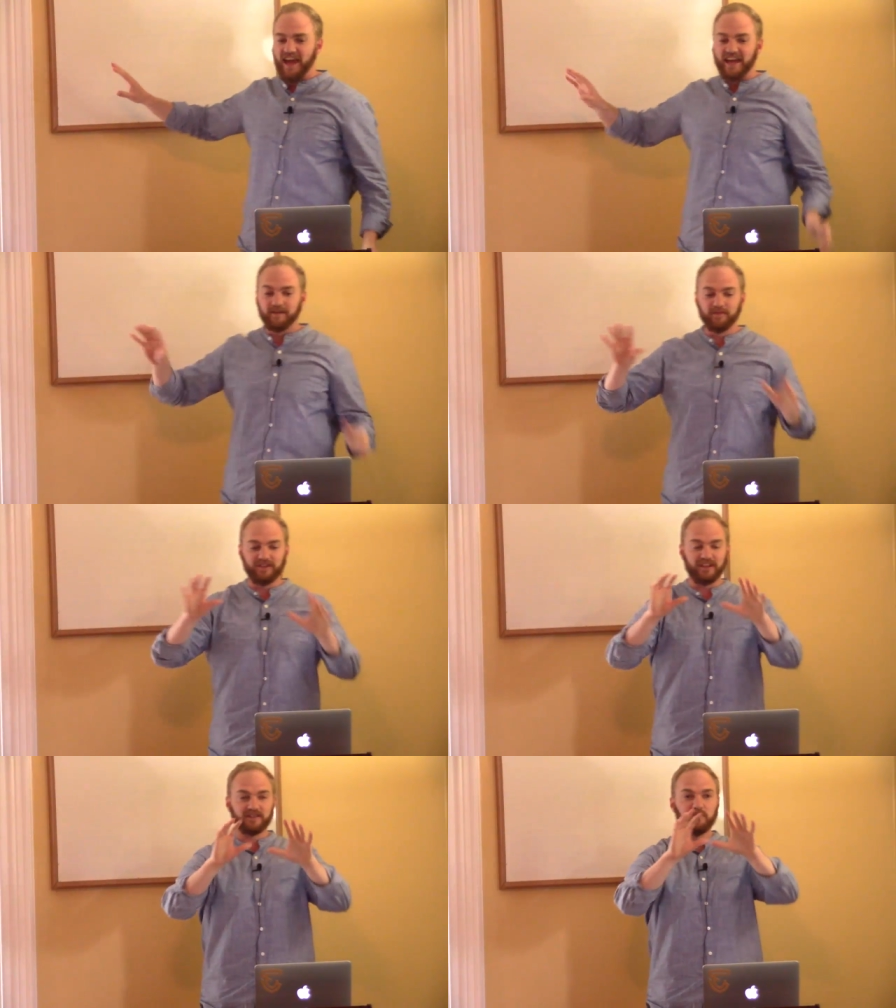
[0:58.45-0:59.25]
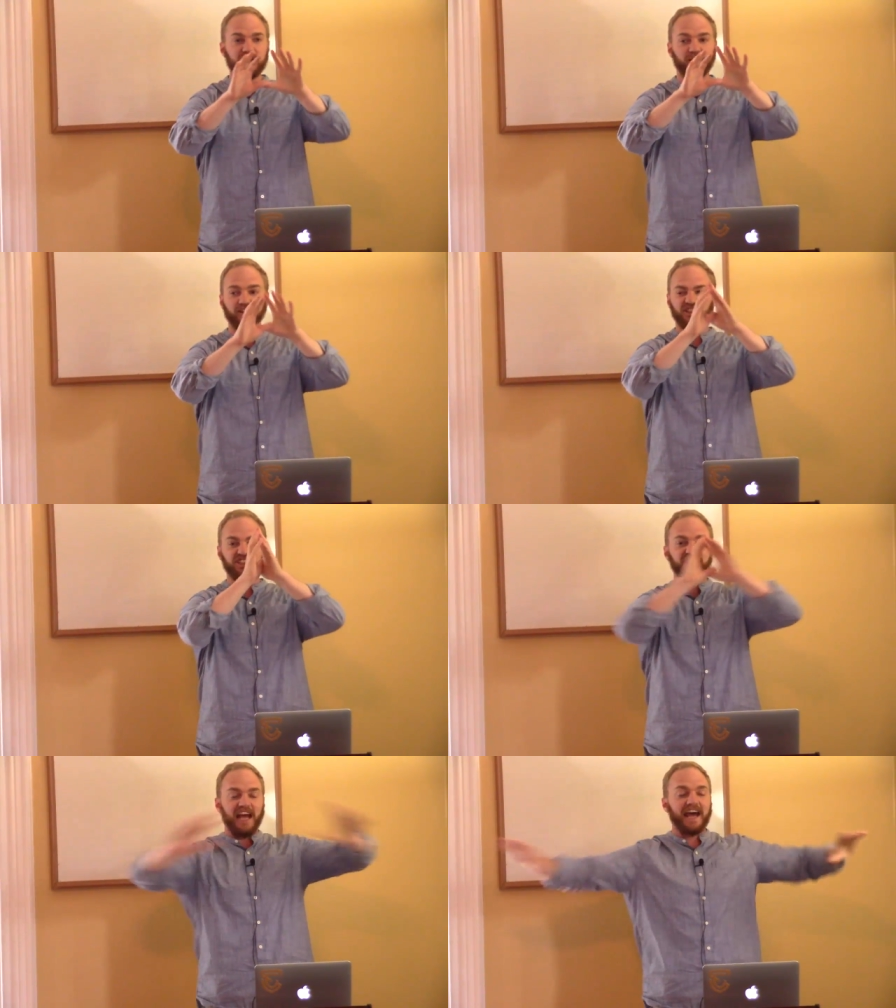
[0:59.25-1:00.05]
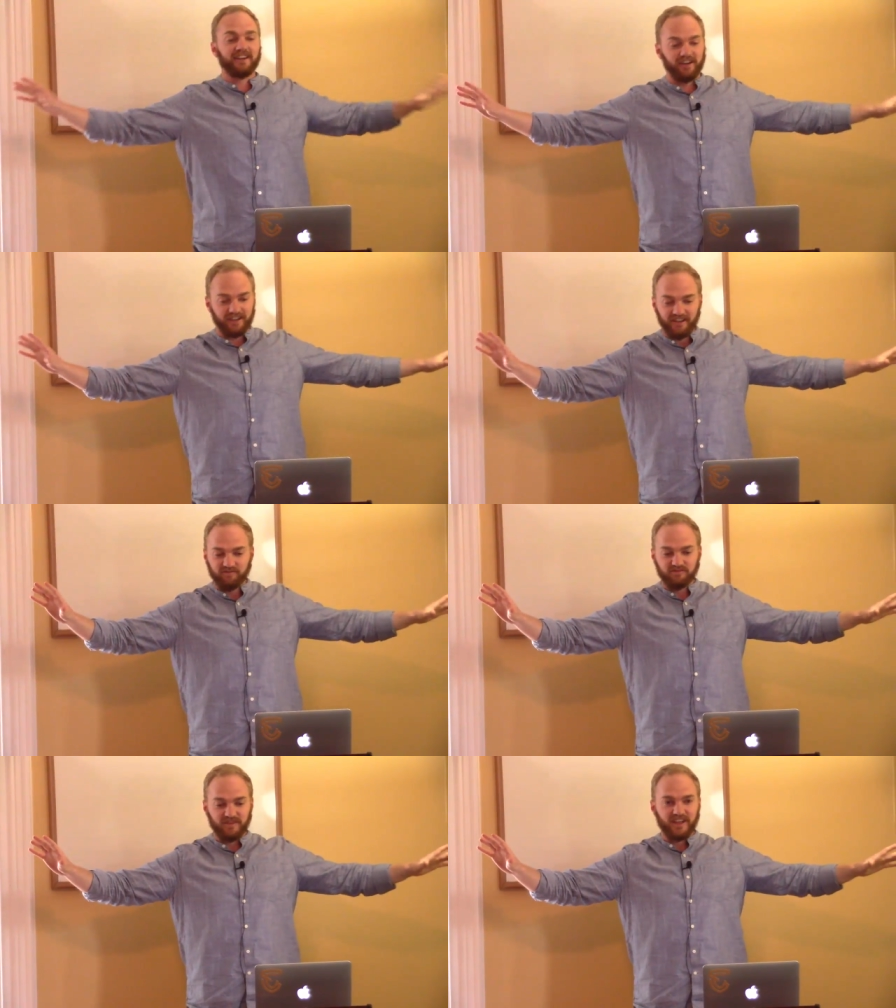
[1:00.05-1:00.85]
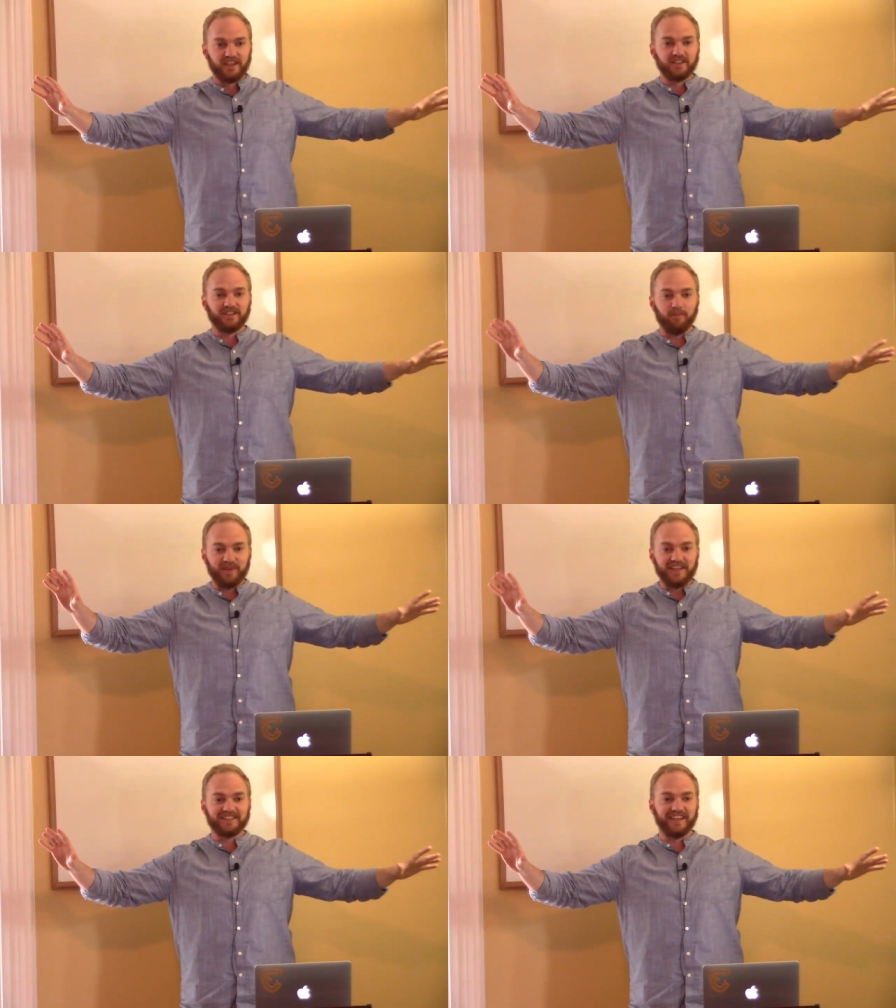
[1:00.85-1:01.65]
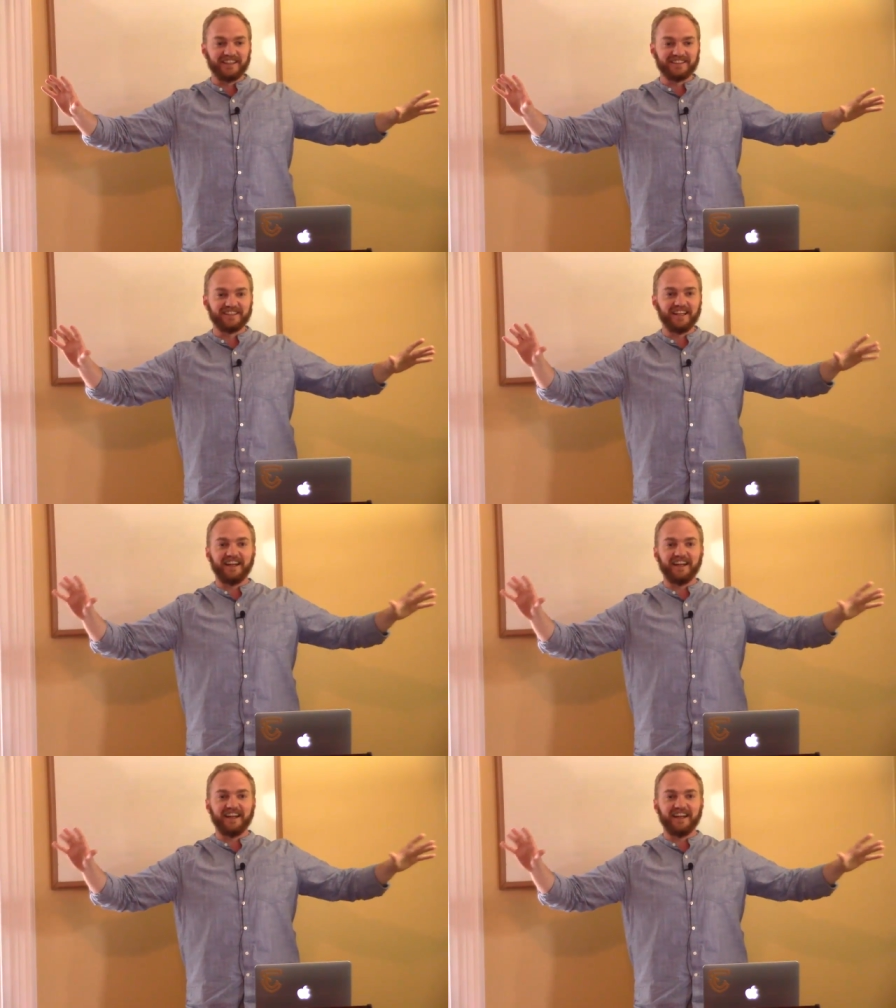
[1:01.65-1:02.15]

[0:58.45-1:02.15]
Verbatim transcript: and this mirror shattered to pieces.